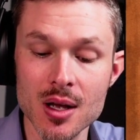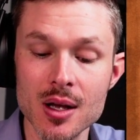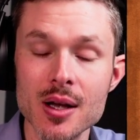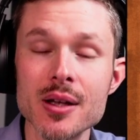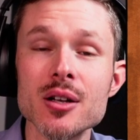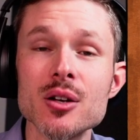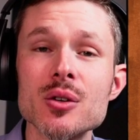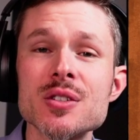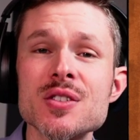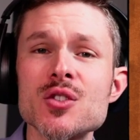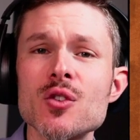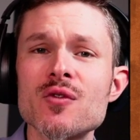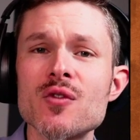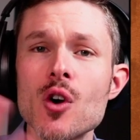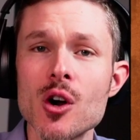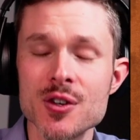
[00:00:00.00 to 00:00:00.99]

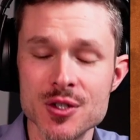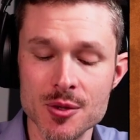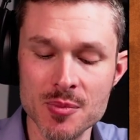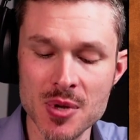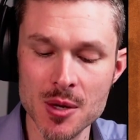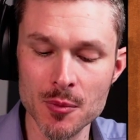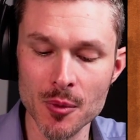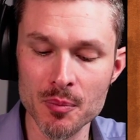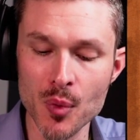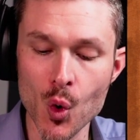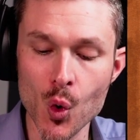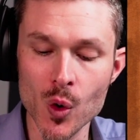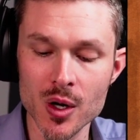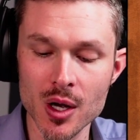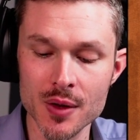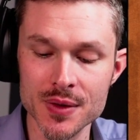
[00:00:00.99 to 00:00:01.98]
insofar as the people
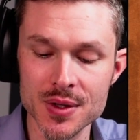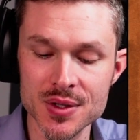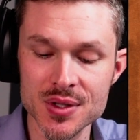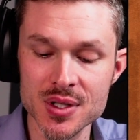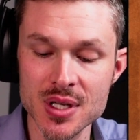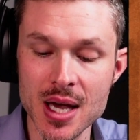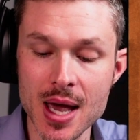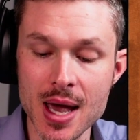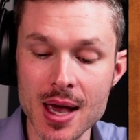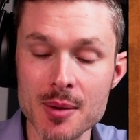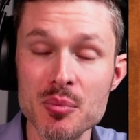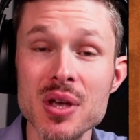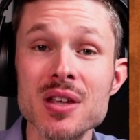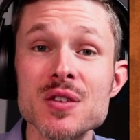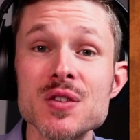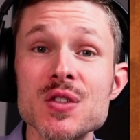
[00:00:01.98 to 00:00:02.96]
born on this day
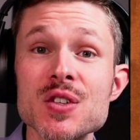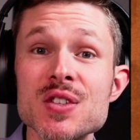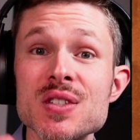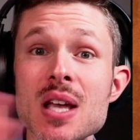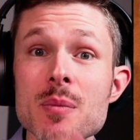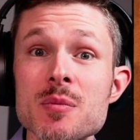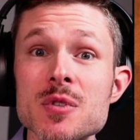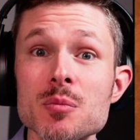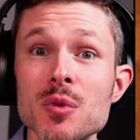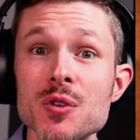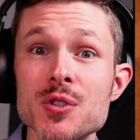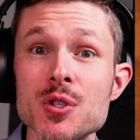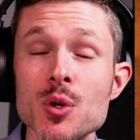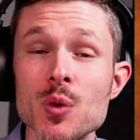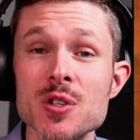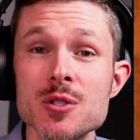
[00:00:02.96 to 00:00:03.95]
being susceptible
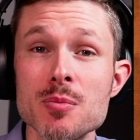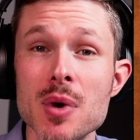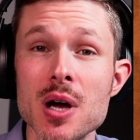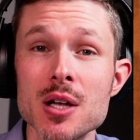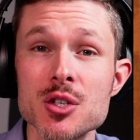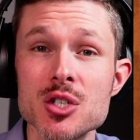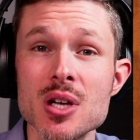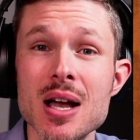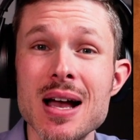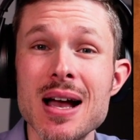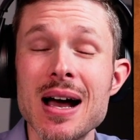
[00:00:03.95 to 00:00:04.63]
to as much.